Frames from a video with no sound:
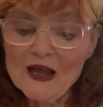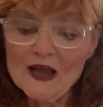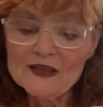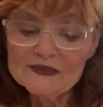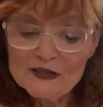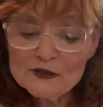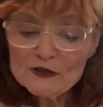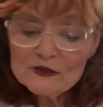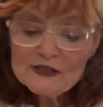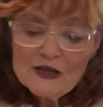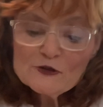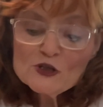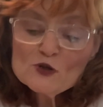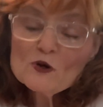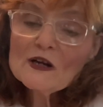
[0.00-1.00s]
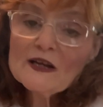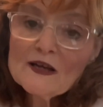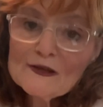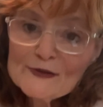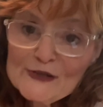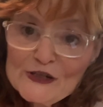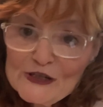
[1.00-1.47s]
there are no
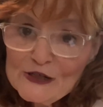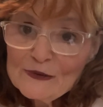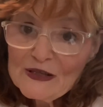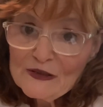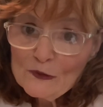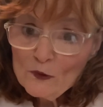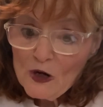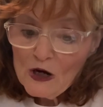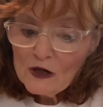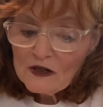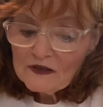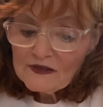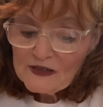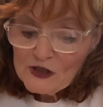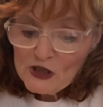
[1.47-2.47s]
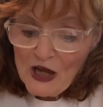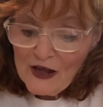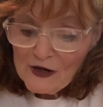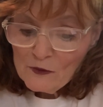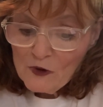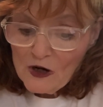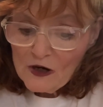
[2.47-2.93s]
shortcuts to doing the work, the shadow
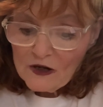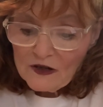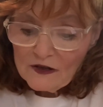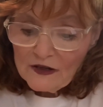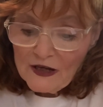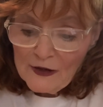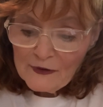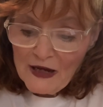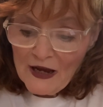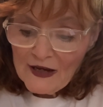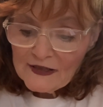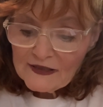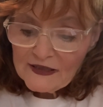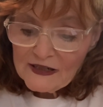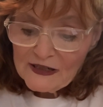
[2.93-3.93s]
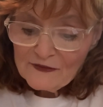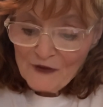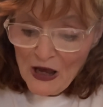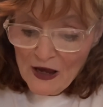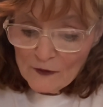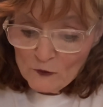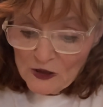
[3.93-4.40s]
work, okay? The
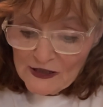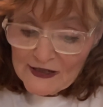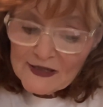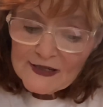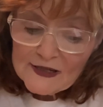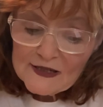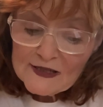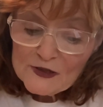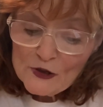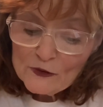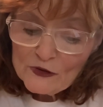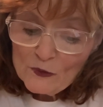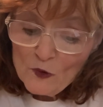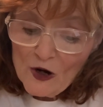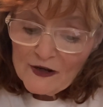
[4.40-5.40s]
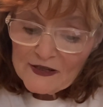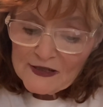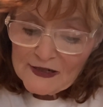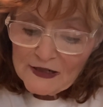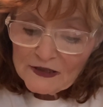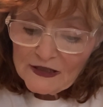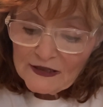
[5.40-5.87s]
divine will insist on the work is
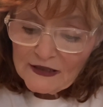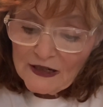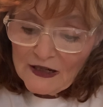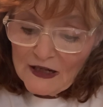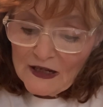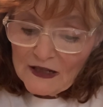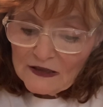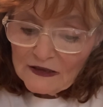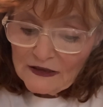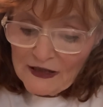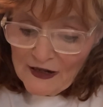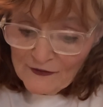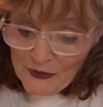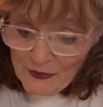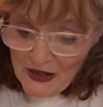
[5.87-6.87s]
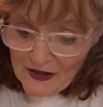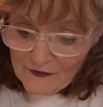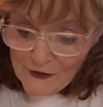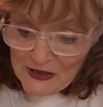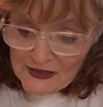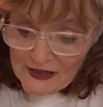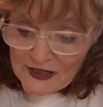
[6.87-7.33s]
done. Love and
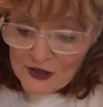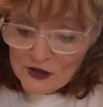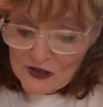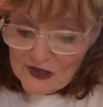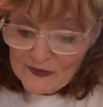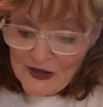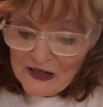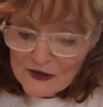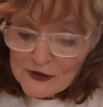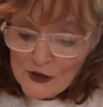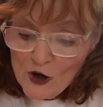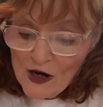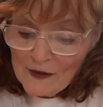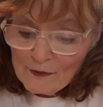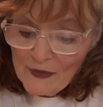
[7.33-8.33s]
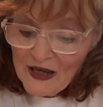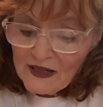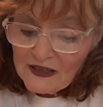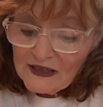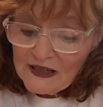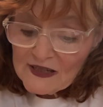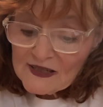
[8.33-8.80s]
manifestation spells are a
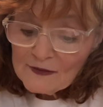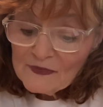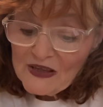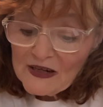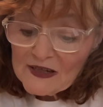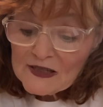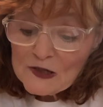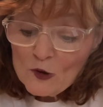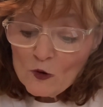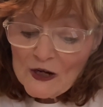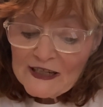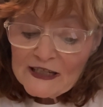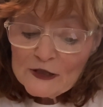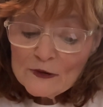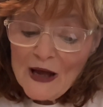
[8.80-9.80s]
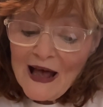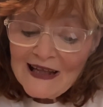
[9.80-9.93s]
mechanism that is going to